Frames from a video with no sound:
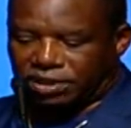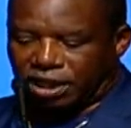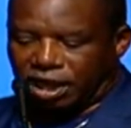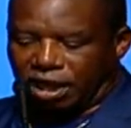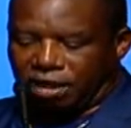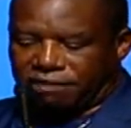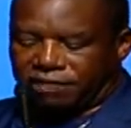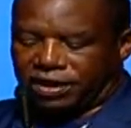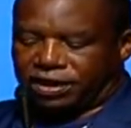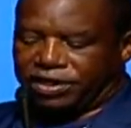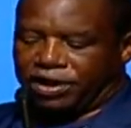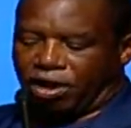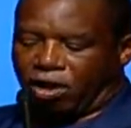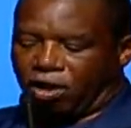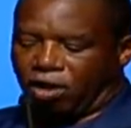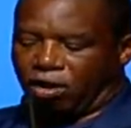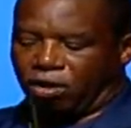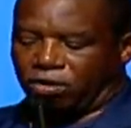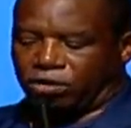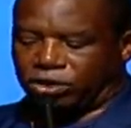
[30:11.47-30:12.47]
for
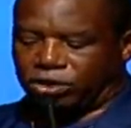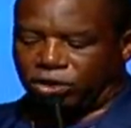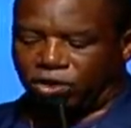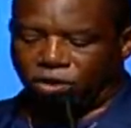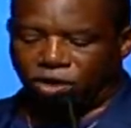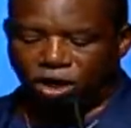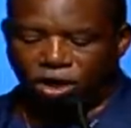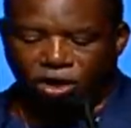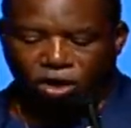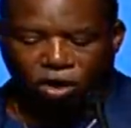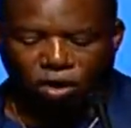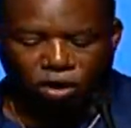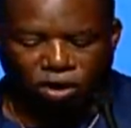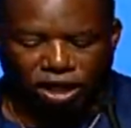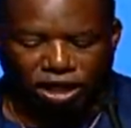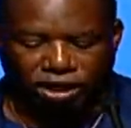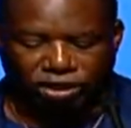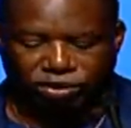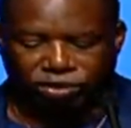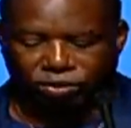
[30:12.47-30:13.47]
those who are
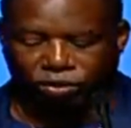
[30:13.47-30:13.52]
going